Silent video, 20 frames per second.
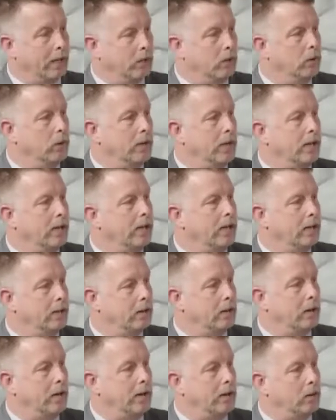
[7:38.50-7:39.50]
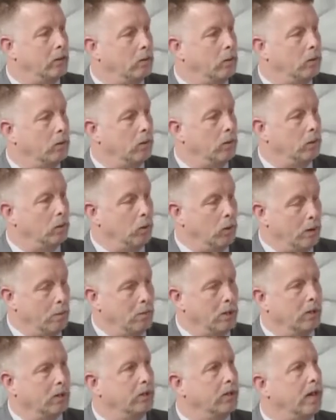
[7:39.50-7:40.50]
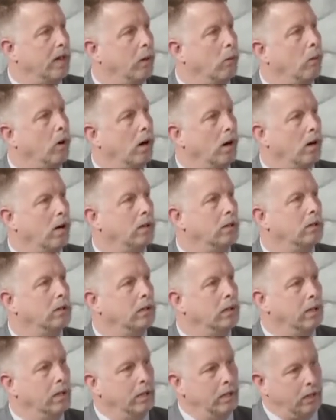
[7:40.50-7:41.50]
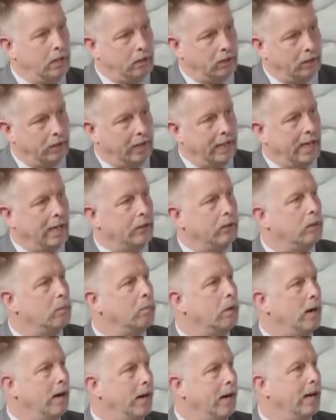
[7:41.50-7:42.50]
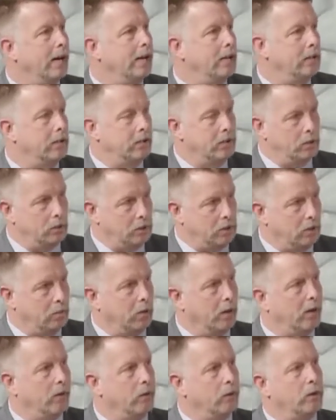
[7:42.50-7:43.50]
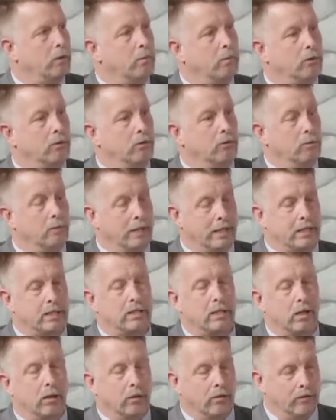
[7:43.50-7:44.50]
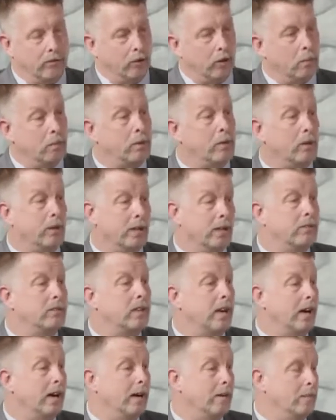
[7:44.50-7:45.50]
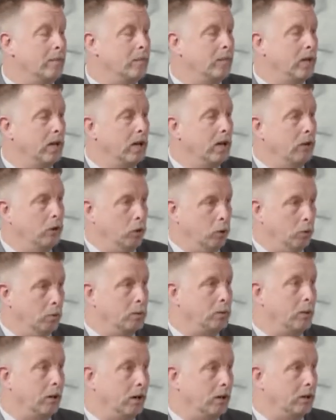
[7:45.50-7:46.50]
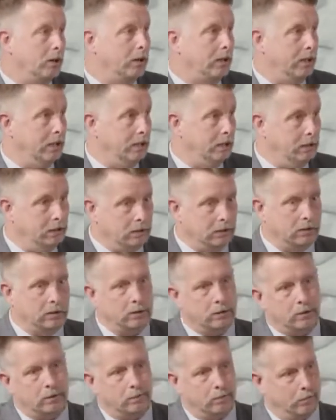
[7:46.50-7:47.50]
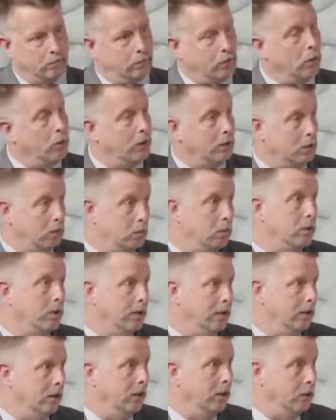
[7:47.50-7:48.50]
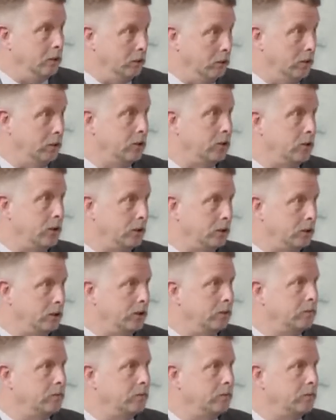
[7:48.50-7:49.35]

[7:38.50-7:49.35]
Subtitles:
to go in and rebuild that wall, clean out the pond, do some other improvements. So for a period of time, Hoops Park is going to be under construction.